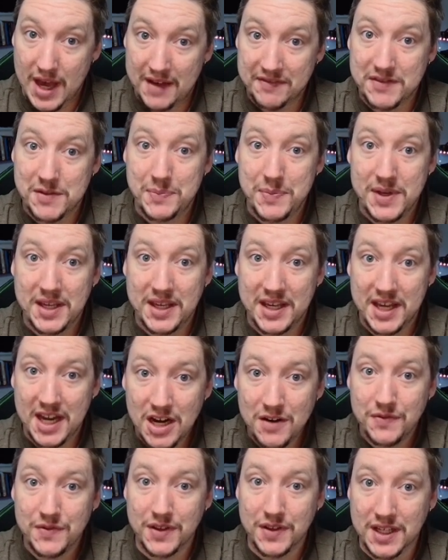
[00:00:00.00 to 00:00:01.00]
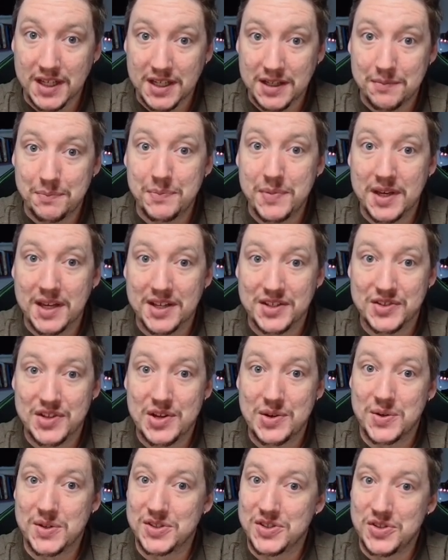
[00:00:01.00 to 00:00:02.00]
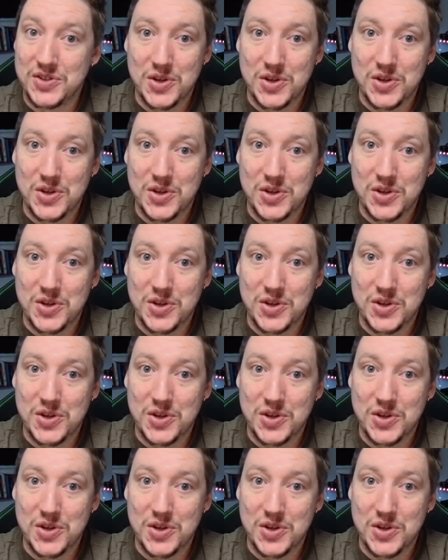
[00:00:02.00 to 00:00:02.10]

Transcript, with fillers: have to pick carefully because there is